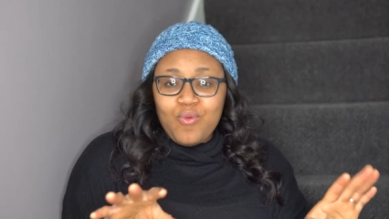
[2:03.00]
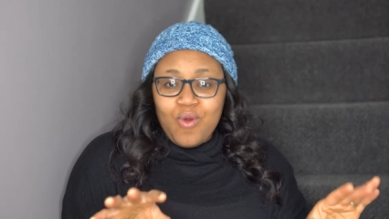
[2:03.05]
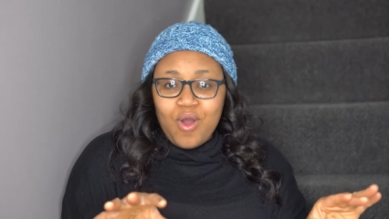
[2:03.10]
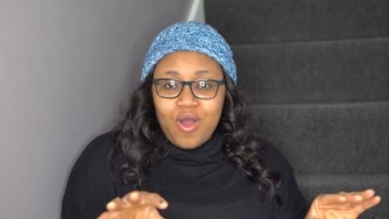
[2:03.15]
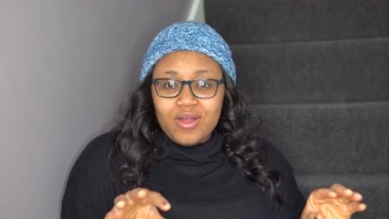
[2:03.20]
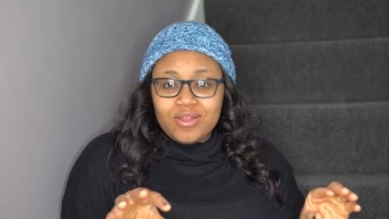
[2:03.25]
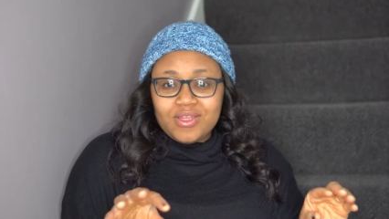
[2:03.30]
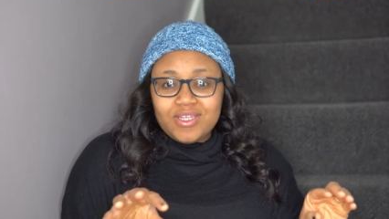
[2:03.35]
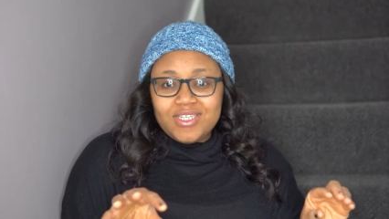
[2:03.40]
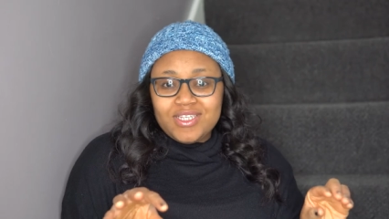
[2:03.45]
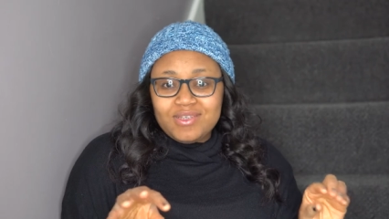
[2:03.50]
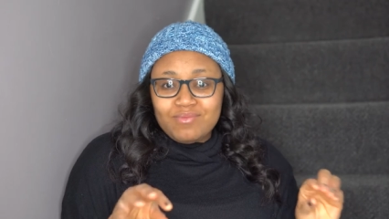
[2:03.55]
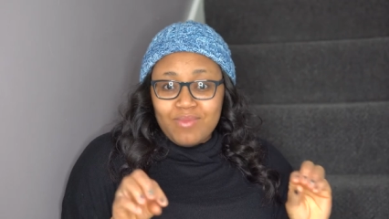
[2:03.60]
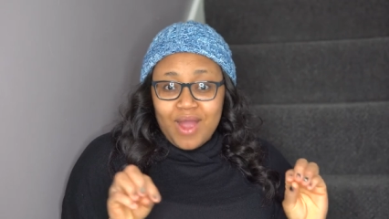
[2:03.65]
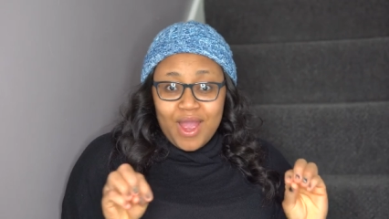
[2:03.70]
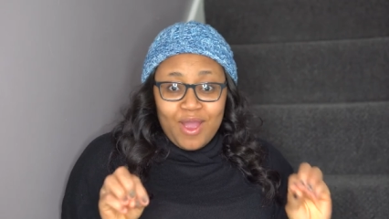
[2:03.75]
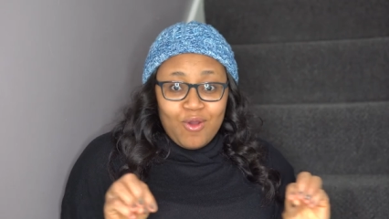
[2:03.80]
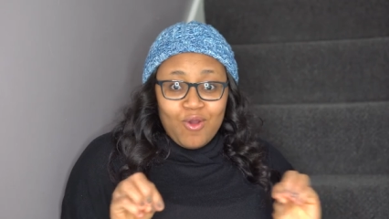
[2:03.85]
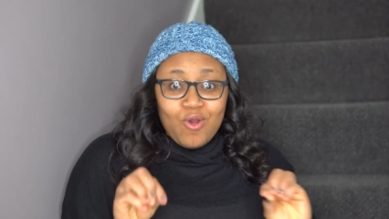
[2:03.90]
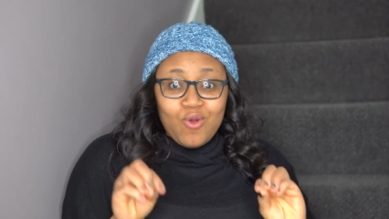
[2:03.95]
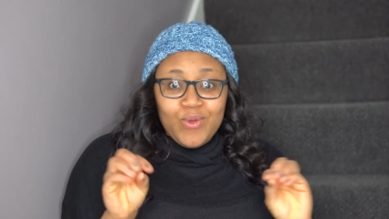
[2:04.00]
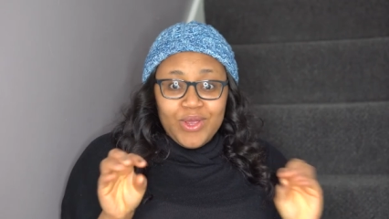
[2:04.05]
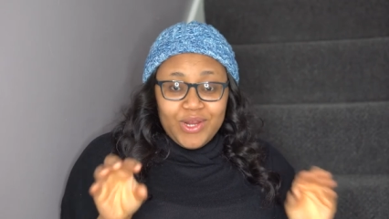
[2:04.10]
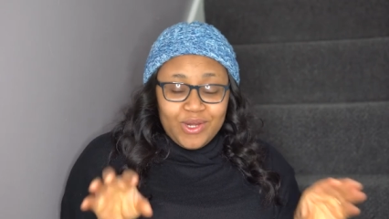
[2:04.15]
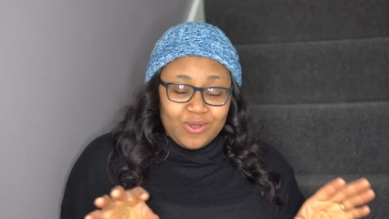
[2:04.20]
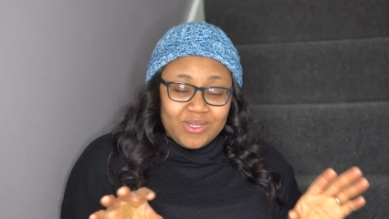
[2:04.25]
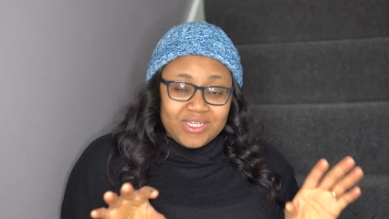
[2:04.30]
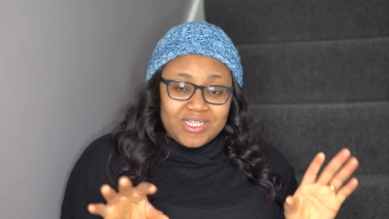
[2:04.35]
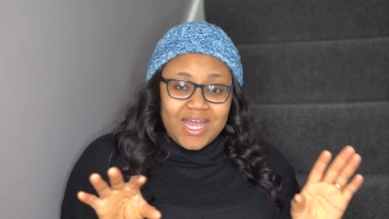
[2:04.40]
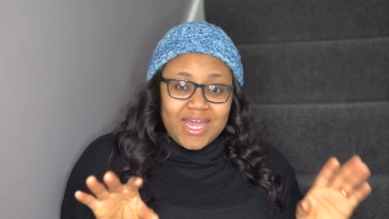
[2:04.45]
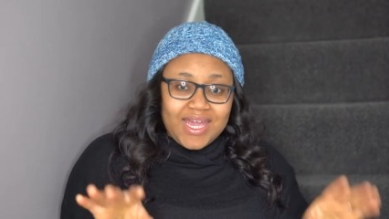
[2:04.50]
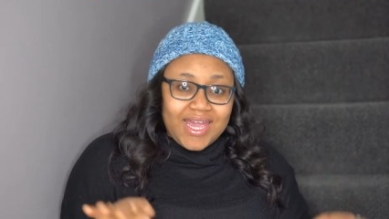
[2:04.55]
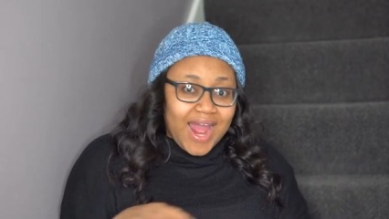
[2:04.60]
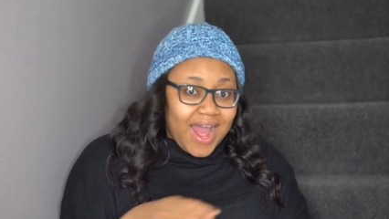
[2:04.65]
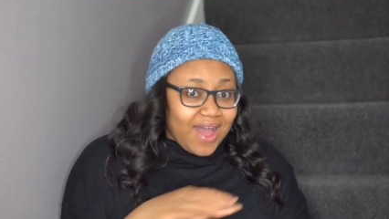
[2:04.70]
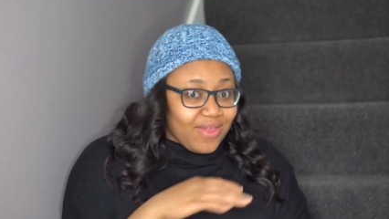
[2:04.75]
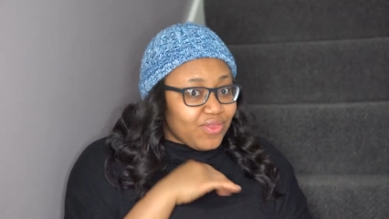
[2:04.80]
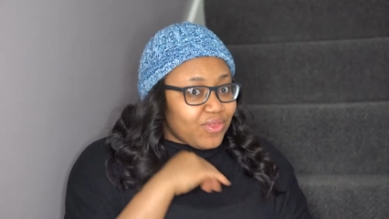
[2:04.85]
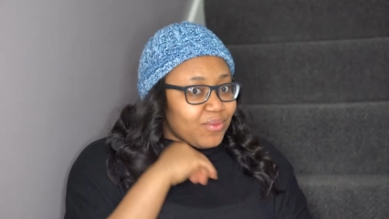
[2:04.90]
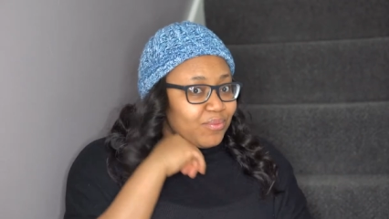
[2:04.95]
what my hallway looks like
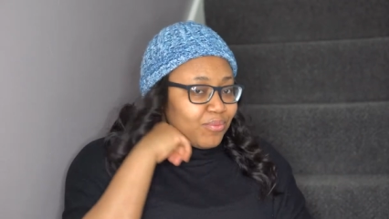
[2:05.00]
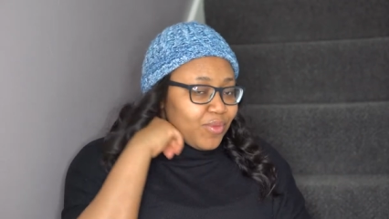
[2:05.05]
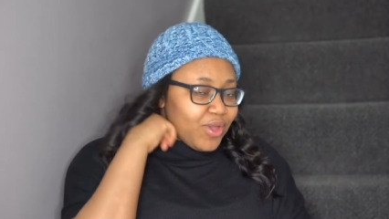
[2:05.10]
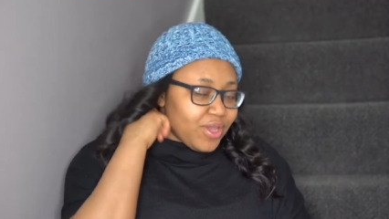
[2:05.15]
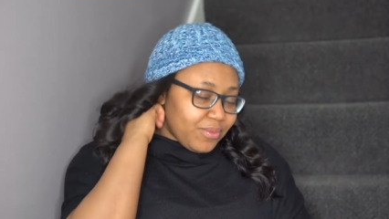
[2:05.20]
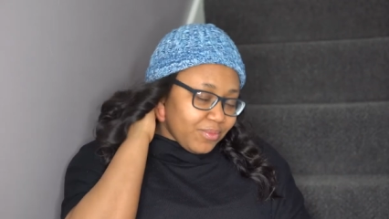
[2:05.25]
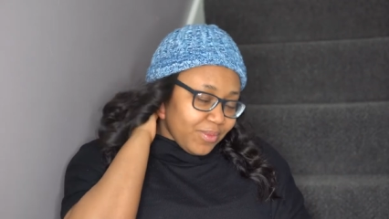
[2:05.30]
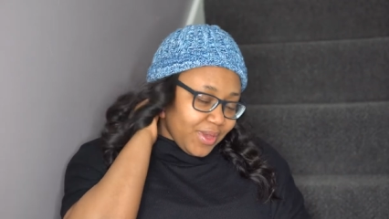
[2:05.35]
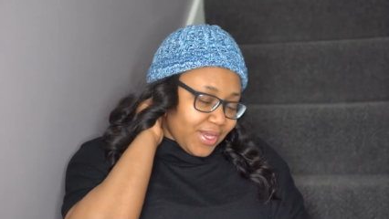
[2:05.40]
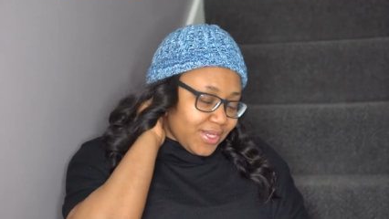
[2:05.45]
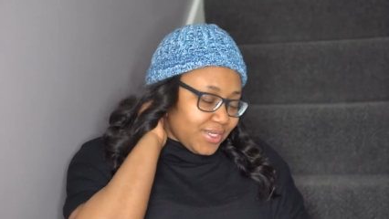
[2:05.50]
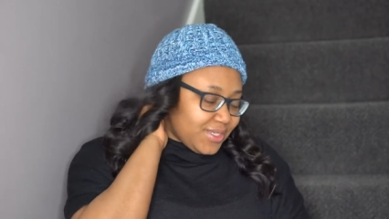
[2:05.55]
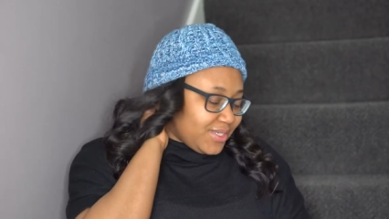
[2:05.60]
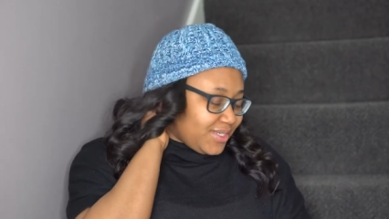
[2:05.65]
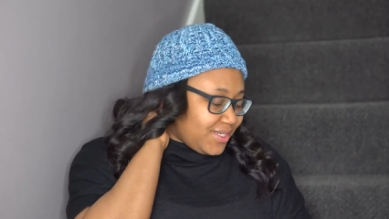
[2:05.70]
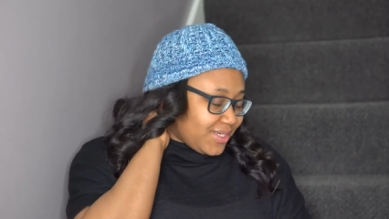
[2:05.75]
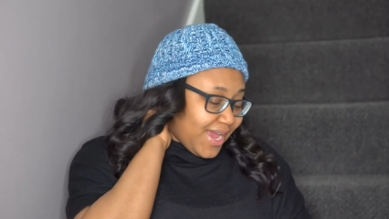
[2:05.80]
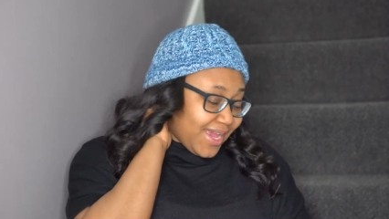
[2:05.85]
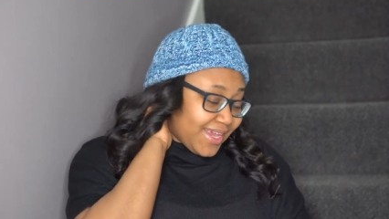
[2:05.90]
at the moment.